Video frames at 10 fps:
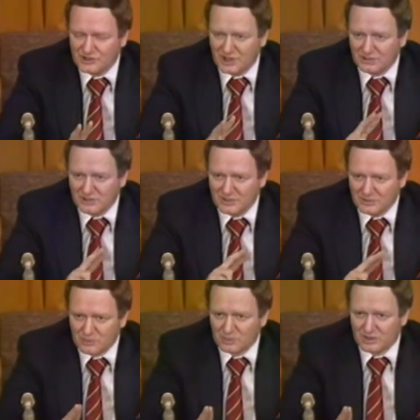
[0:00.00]
generally
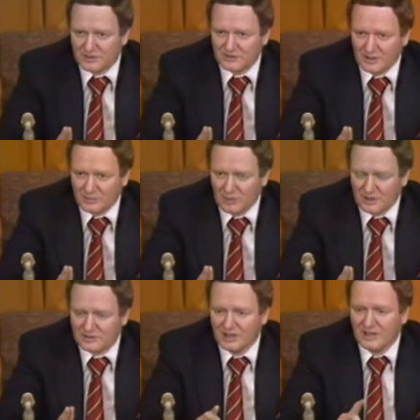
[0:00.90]
the rule of thumb was